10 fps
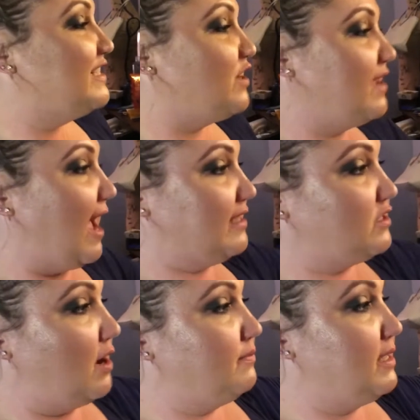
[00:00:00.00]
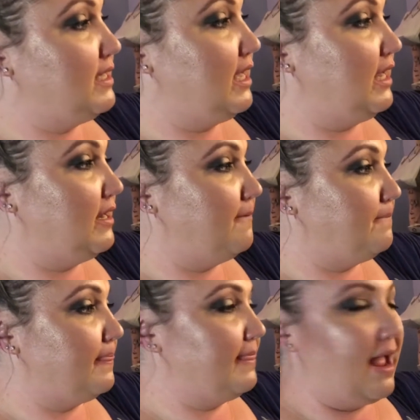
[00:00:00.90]
yeah, so I'm thinking
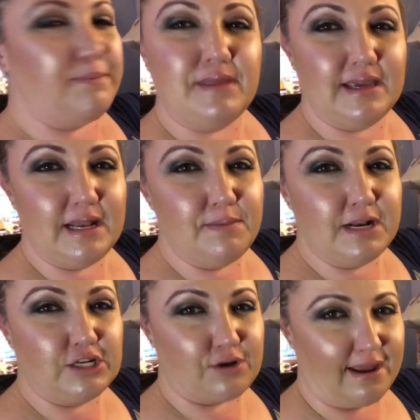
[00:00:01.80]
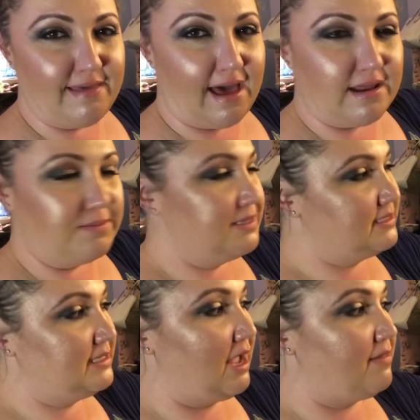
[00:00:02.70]
I'm gonna try that. I'm gonna
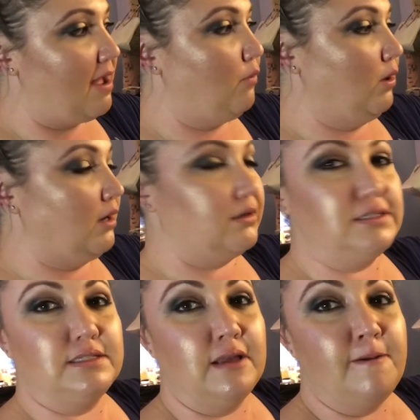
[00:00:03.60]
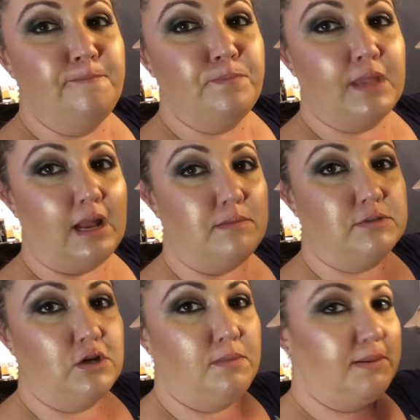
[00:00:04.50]
see how that works.
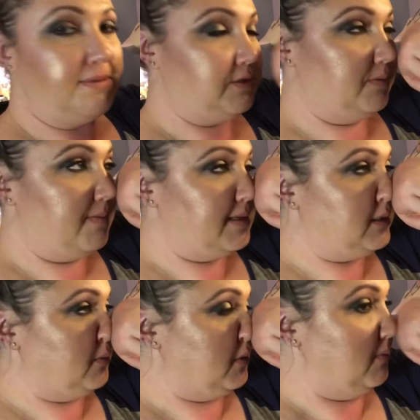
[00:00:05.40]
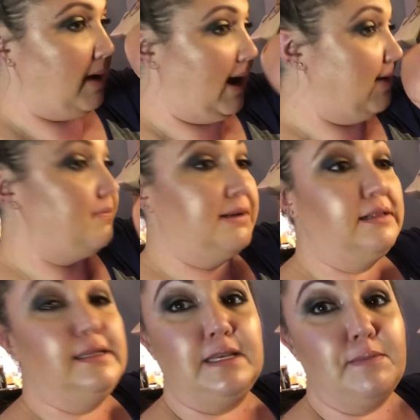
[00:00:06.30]
Don't mind my super messy room. I've been
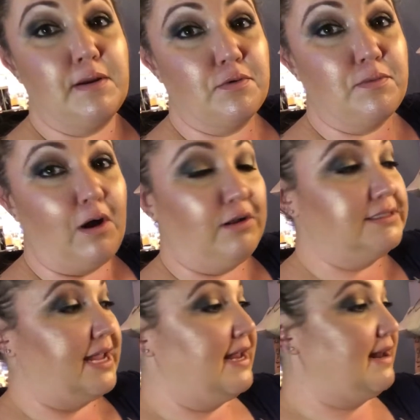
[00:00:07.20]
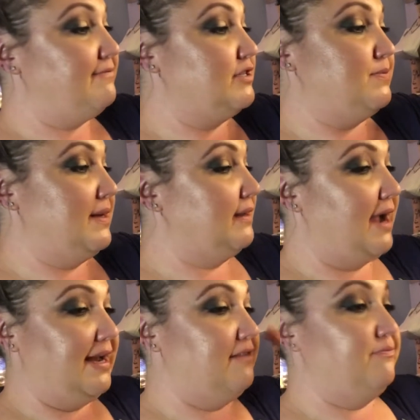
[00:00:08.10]
cleaning my room all day and I've just been
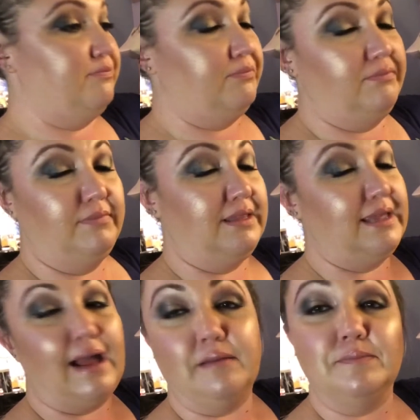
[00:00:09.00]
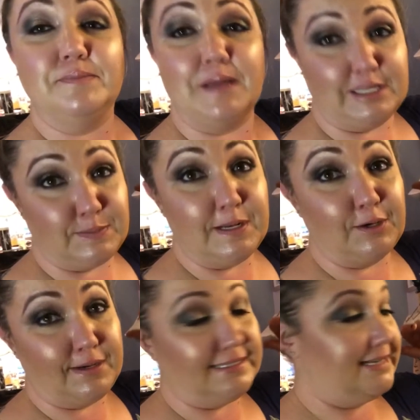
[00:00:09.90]
kind of, yeah, it's been a
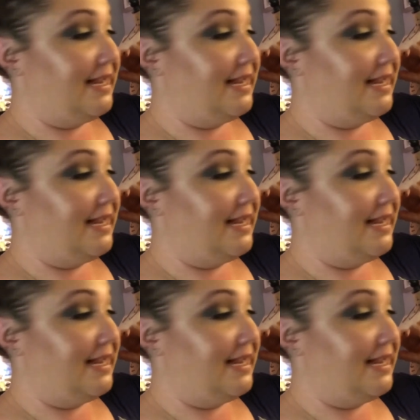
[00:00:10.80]
crazy